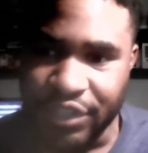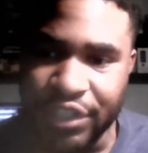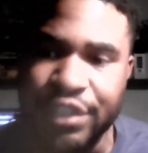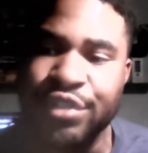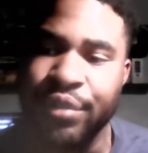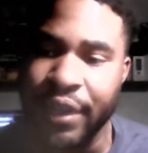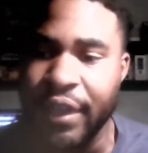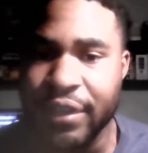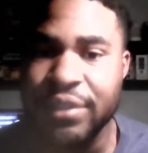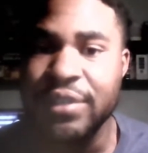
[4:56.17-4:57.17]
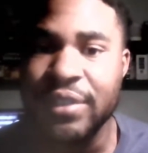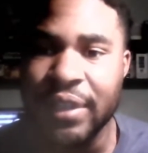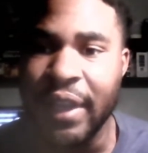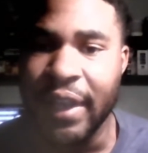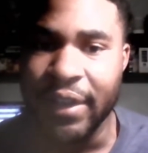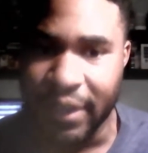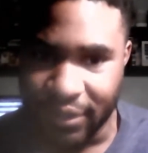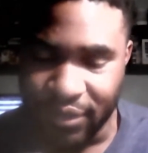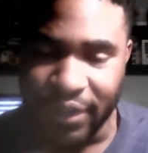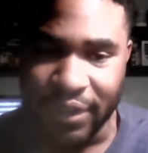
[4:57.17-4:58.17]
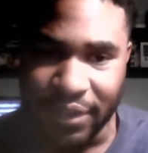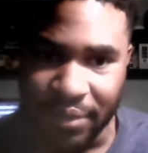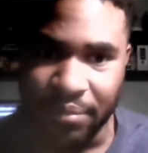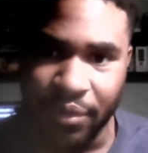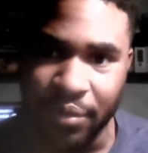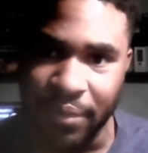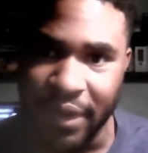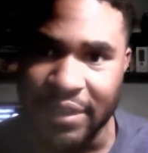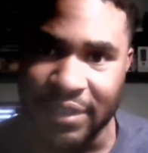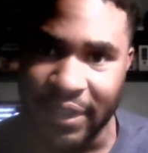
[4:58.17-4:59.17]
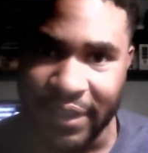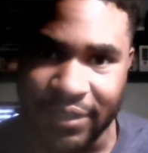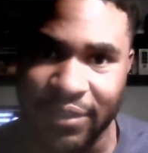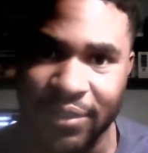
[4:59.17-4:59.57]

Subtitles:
she trains and, like, trying to, like, her mindset, like